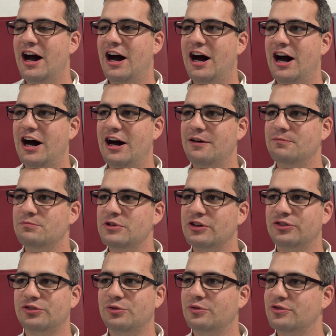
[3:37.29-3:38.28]
Um,
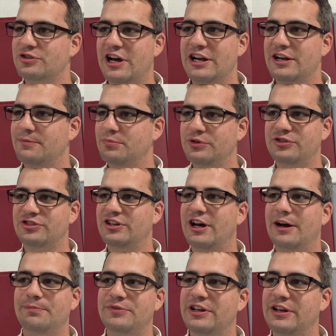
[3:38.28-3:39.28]
middle school, we're trying to boost it
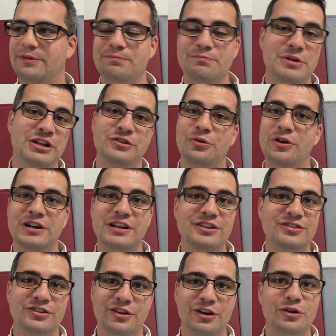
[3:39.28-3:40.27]
up in the mid 20s
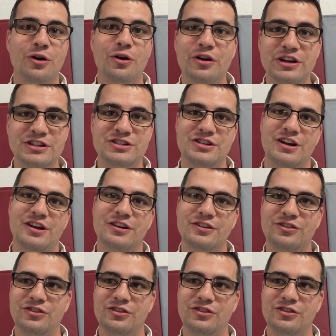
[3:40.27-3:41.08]
is our goal each year.